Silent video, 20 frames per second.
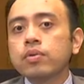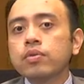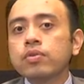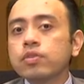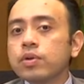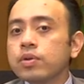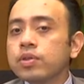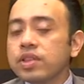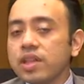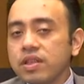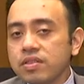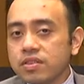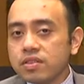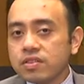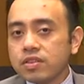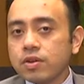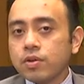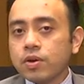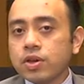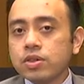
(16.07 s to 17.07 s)
So this
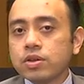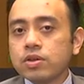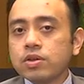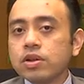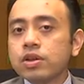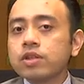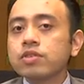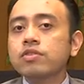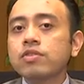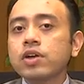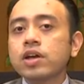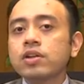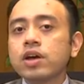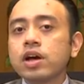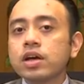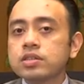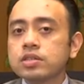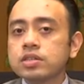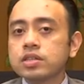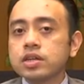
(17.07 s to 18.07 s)
is the question you're going to try to
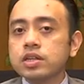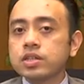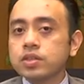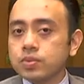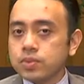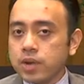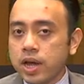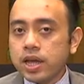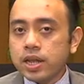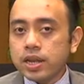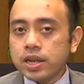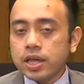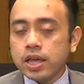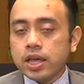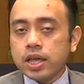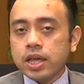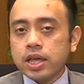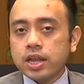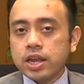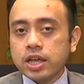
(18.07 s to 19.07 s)
answer tonight
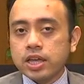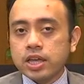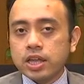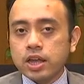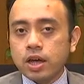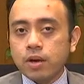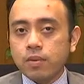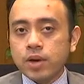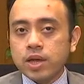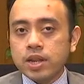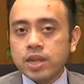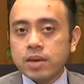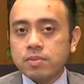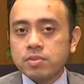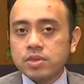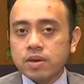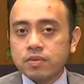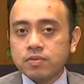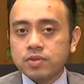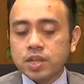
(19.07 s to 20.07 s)
in Agenda Awani. I'm
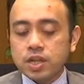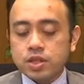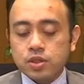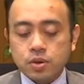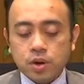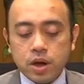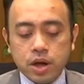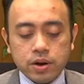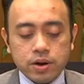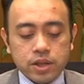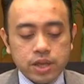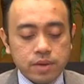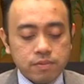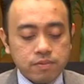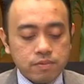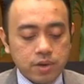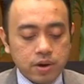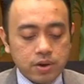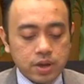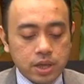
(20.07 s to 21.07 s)
Shafizan Johari.
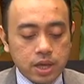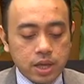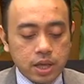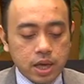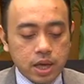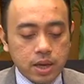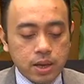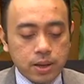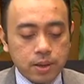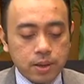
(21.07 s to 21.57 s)
I'm very